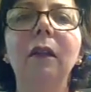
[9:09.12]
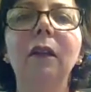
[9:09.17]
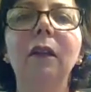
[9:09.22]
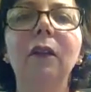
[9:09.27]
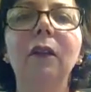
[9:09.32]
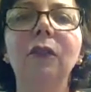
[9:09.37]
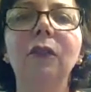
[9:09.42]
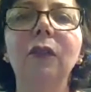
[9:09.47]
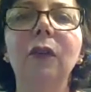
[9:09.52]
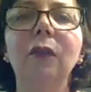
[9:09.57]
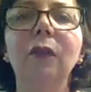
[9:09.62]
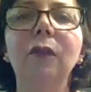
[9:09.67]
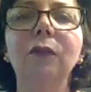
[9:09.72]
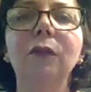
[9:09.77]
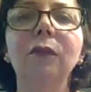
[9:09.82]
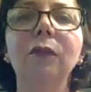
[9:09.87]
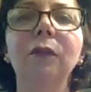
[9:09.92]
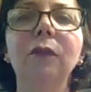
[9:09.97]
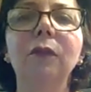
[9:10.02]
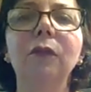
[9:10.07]
So
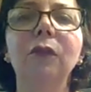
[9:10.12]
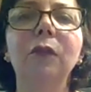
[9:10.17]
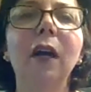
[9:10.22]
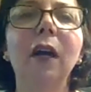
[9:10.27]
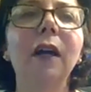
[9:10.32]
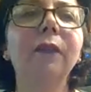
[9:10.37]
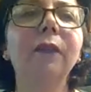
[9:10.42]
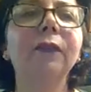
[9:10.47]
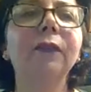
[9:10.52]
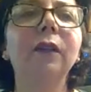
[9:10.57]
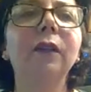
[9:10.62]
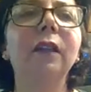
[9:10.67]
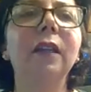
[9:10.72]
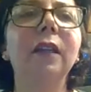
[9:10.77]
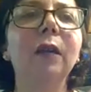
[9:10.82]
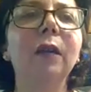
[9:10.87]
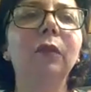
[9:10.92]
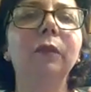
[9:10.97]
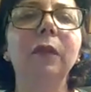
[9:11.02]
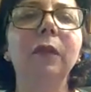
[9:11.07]
you have to
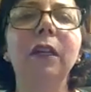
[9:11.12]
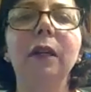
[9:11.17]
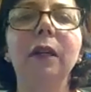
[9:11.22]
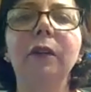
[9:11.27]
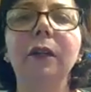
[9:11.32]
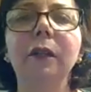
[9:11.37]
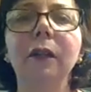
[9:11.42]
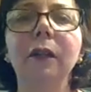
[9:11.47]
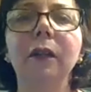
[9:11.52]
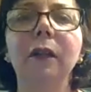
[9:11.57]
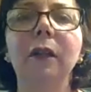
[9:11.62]
enable me, Erin.